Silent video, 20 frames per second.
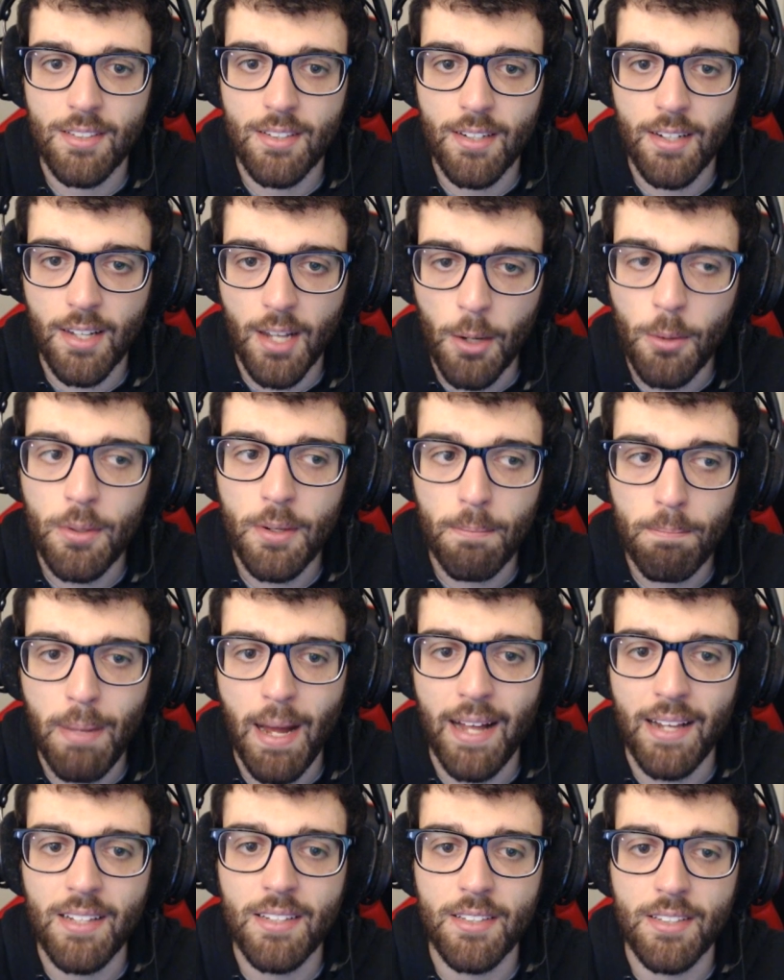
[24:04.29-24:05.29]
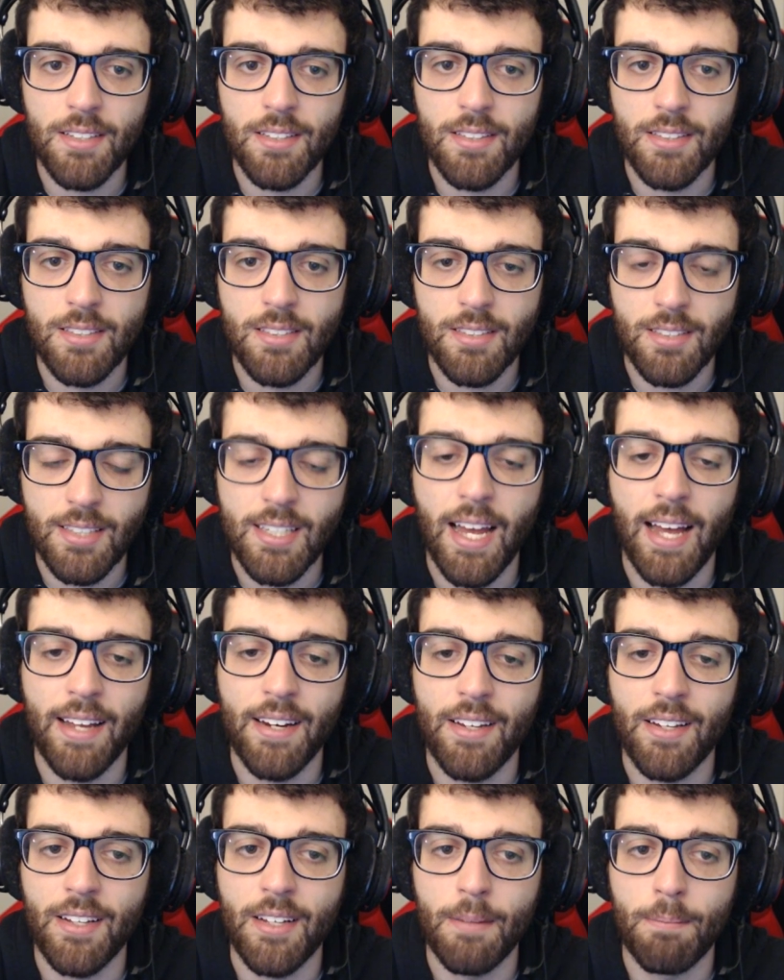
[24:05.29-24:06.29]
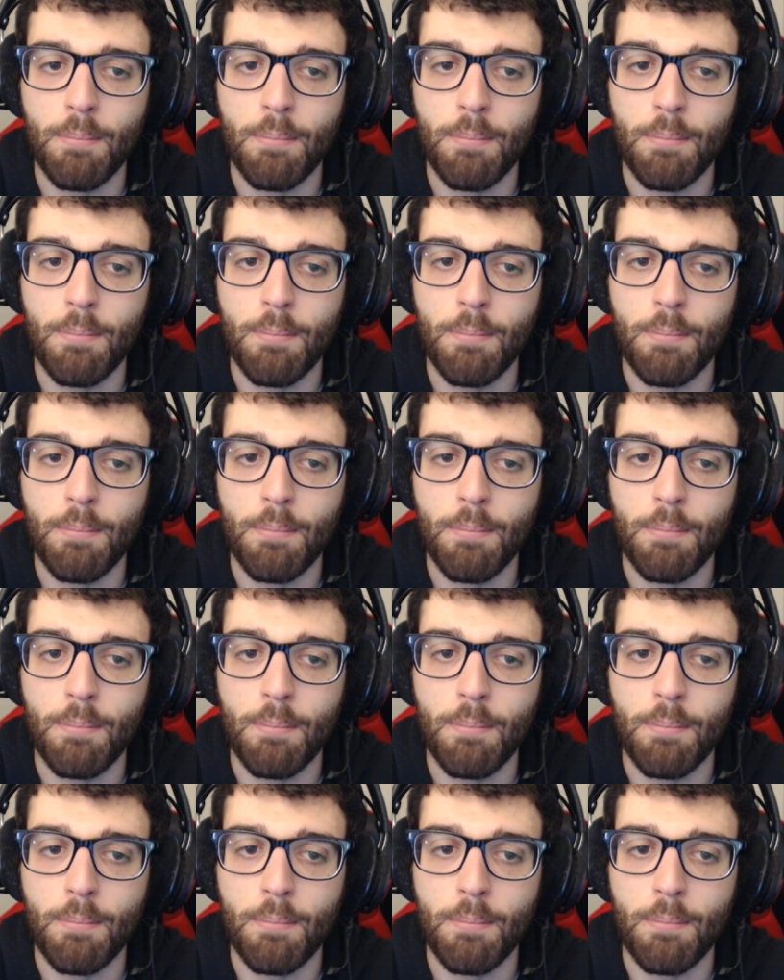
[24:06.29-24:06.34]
Sadly.